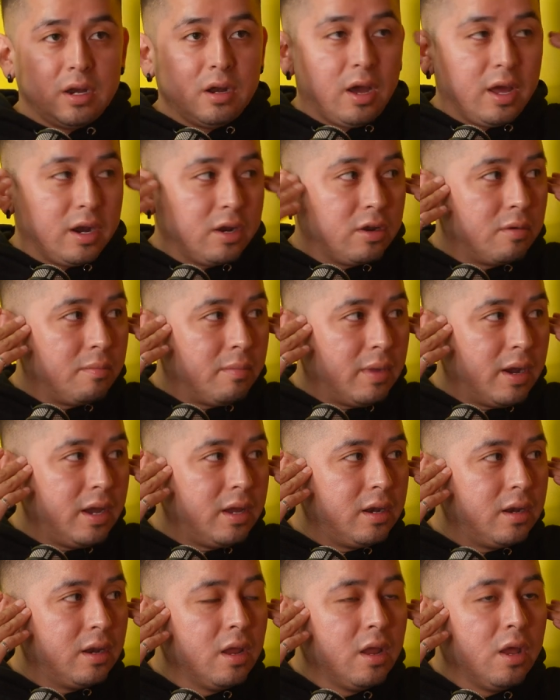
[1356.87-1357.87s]
out of your
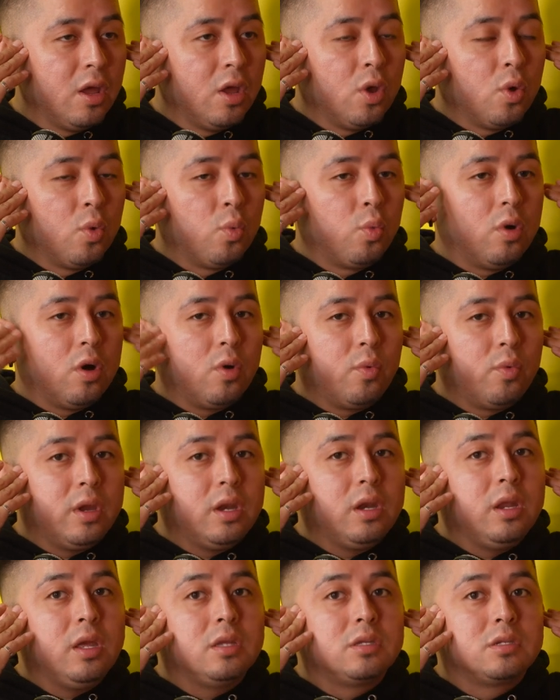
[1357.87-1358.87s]
mind. What
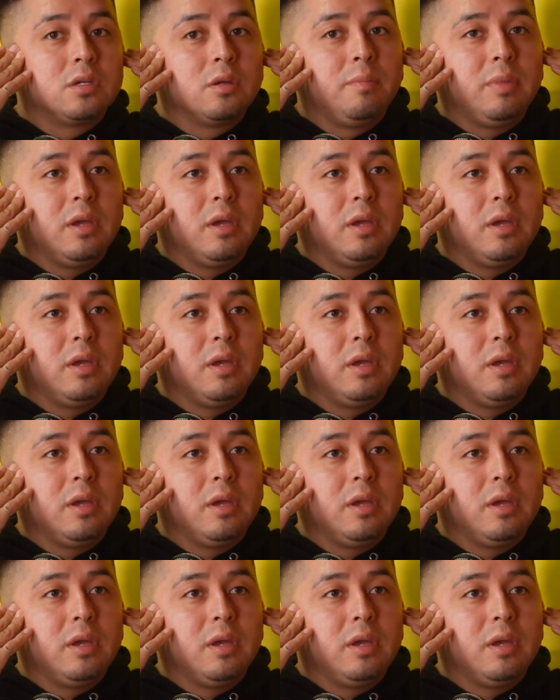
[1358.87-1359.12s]
we need to